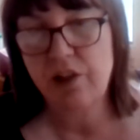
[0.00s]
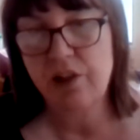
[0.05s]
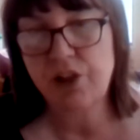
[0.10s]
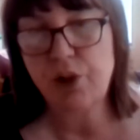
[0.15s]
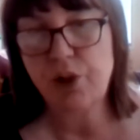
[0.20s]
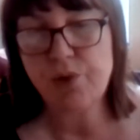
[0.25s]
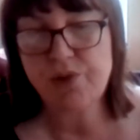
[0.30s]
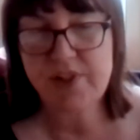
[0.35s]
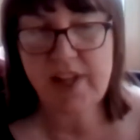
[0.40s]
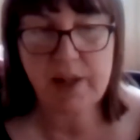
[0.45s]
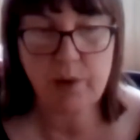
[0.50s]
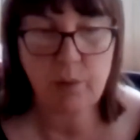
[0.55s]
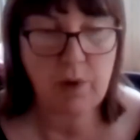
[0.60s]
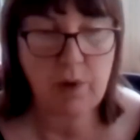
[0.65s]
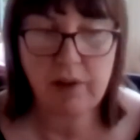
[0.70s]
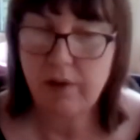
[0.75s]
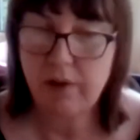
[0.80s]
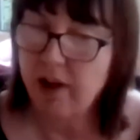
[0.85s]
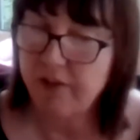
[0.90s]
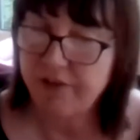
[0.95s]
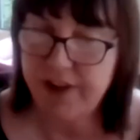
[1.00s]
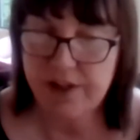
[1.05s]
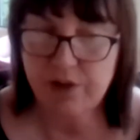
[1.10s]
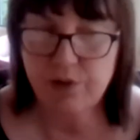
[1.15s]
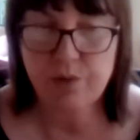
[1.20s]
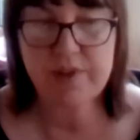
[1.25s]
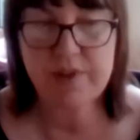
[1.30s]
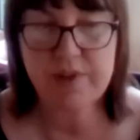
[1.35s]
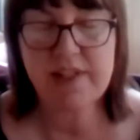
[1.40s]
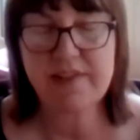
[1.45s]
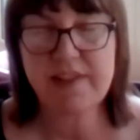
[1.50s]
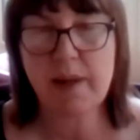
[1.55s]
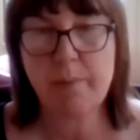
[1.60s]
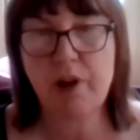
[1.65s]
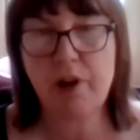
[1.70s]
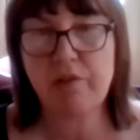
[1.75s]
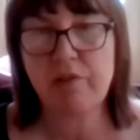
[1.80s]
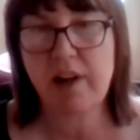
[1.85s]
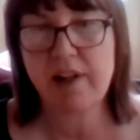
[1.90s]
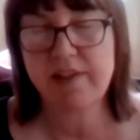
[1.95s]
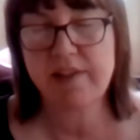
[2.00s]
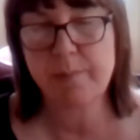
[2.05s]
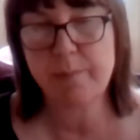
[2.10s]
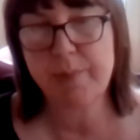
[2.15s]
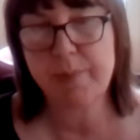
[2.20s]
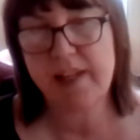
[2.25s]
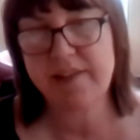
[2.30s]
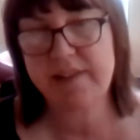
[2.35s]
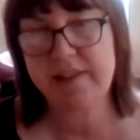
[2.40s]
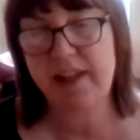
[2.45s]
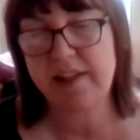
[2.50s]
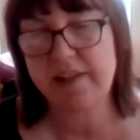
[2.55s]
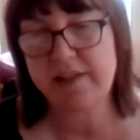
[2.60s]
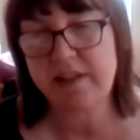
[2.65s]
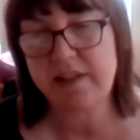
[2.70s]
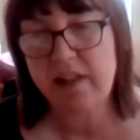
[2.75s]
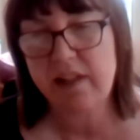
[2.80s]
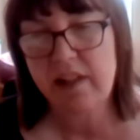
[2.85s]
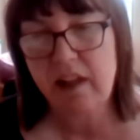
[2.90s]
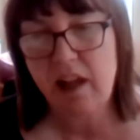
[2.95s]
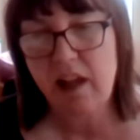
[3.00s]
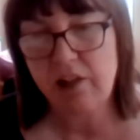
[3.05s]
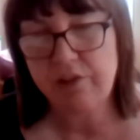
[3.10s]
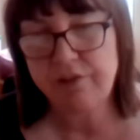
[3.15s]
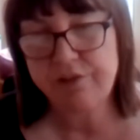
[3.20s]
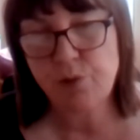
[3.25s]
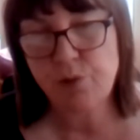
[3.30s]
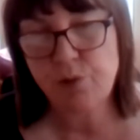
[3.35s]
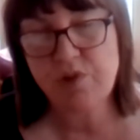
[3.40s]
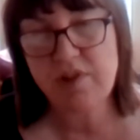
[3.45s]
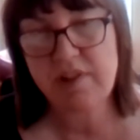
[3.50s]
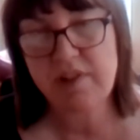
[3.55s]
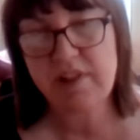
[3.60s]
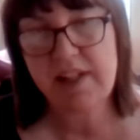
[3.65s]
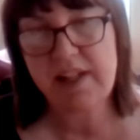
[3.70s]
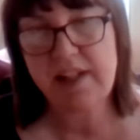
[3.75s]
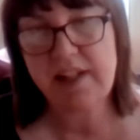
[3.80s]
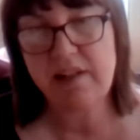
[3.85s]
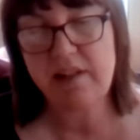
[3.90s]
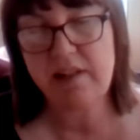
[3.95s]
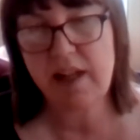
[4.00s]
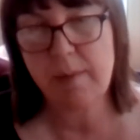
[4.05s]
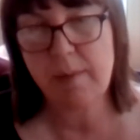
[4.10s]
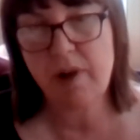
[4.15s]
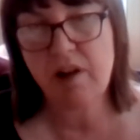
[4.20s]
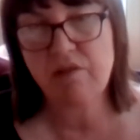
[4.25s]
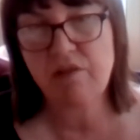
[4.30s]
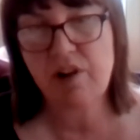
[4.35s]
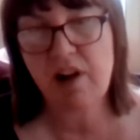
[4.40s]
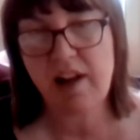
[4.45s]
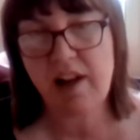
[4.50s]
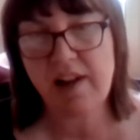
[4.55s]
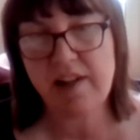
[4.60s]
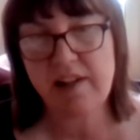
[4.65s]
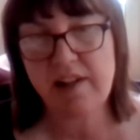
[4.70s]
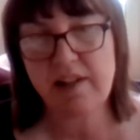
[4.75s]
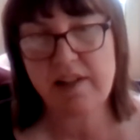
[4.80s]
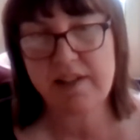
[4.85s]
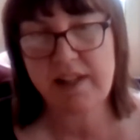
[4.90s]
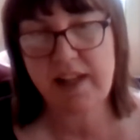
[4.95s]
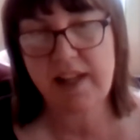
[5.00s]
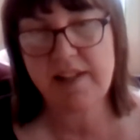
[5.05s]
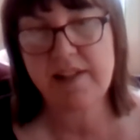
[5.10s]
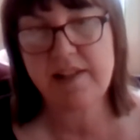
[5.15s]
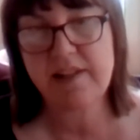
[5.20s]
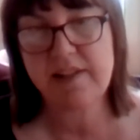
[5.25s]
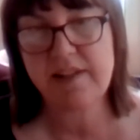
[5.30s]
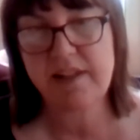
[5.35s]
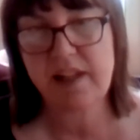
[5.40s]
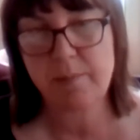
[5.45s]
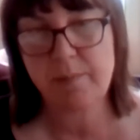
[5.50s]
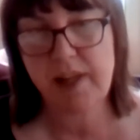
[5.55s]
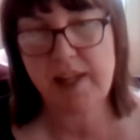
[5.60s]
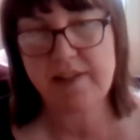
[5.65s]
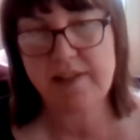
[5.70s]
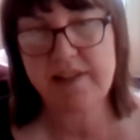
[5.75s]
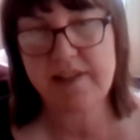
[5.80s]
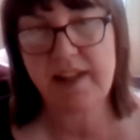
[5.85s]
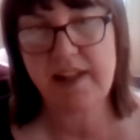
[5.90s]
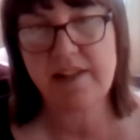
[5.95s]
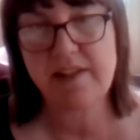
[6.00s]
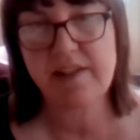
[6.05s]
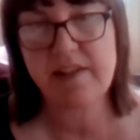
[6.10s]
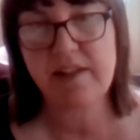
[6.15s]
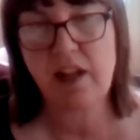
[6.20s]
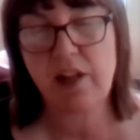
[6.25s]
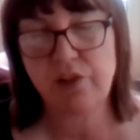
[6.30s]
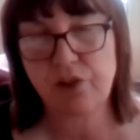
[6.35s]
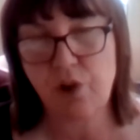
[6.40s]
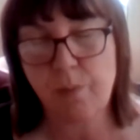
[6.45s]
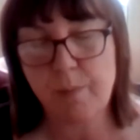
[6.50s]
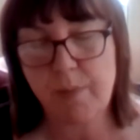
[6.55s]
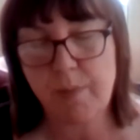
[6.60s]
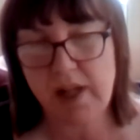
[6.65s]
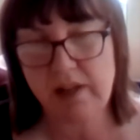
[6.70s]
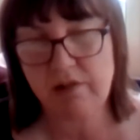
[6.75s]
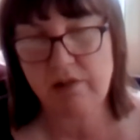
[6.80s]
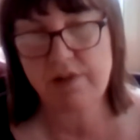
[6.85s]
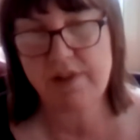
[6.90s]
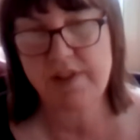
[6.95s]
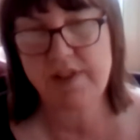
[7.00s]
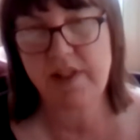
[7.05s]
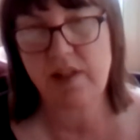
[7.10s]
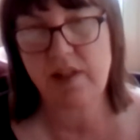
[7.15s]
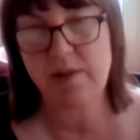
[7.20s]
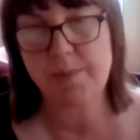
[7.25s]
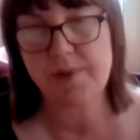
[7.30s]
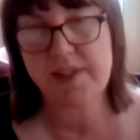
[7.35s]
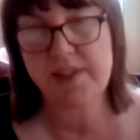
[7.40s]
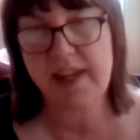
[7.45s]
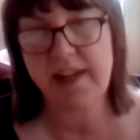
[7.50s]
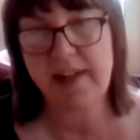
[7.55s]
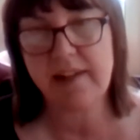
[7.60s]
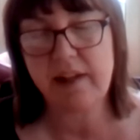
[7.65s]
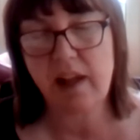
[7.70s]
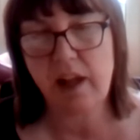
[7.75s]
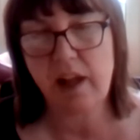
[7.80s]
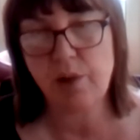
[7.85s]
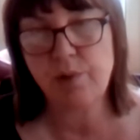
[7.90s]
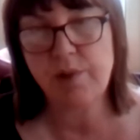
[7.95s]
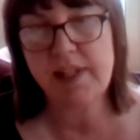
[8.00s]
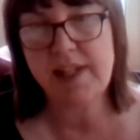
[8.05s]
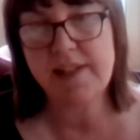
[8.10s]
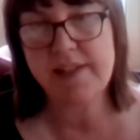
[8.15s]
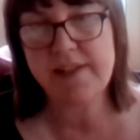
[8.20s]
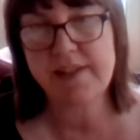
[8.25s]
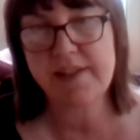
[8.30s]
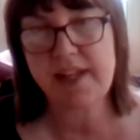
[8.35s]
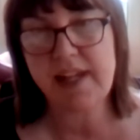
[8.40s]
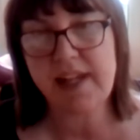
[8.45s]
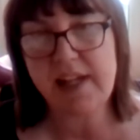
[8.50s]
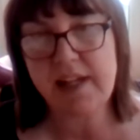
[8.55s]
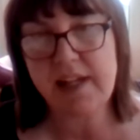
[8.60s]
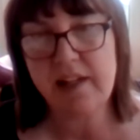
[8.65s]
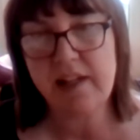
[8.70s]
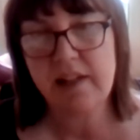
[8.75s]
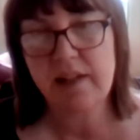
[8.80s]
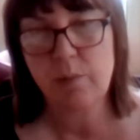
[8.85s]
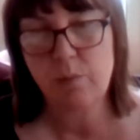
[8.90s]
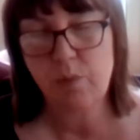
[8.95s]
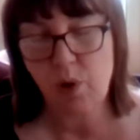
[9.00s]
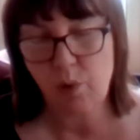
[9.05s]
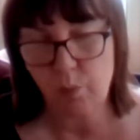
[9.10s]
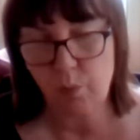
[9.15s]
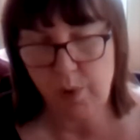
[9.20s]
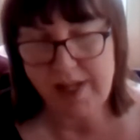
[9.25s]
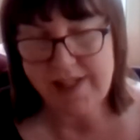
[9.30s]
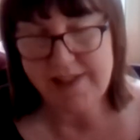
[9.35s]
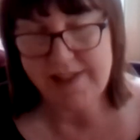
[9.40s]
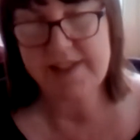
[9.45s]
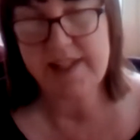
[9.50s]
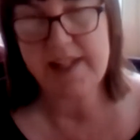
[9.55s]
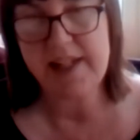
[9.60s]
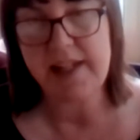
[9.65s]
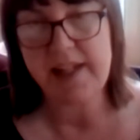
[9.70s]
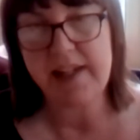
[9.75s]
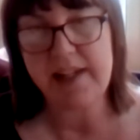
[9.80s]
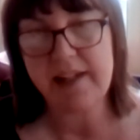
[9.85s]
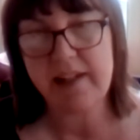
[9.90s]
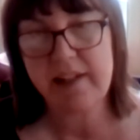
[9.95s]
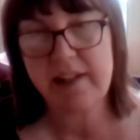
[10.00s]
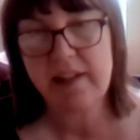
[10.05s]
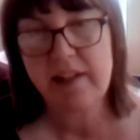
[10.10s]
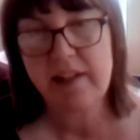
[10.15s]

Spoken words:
you're saying, well, I've had all these MRIs and PET scans. Unfortunately, MRI scanners and PET scans are not microscopes. They can only see what we see.